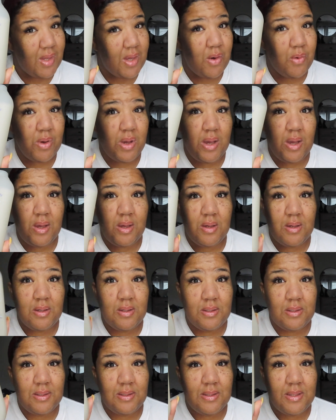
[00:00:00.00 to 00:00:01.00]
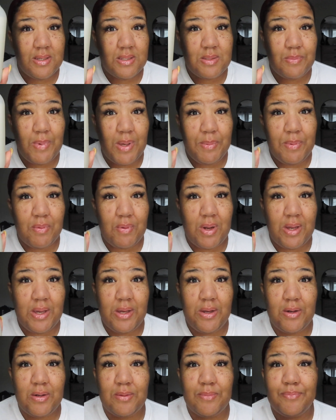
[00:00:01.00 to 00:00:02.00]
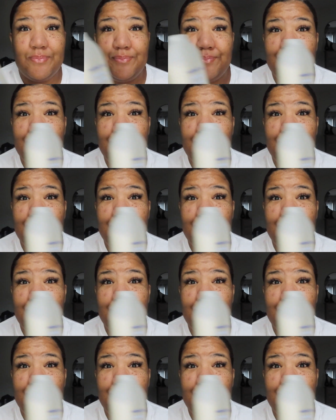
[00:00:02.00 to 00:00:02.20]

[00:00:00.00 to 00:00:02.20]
Okay, this baby right here.